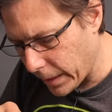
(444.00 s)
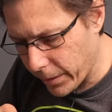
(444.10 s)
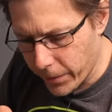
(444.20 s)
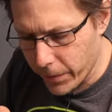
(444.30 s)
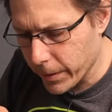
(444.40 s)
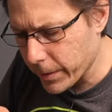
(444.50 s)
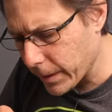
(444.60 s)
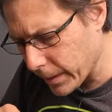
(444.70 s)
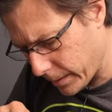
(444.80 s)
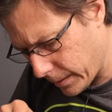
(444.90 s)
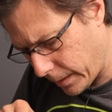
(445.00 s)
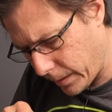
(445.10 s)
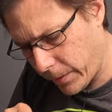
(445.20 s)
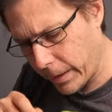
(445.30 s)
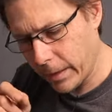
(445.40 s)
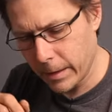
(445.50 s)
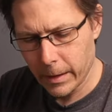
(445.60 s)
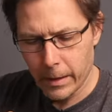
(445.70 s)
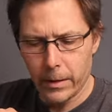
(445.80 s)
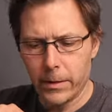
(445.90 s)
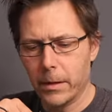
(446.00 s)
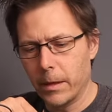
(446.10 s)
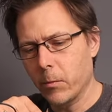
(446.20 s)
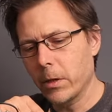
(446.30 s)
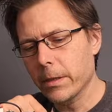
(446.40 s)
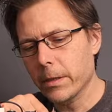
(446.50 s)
And here you can see this is how the steam wand is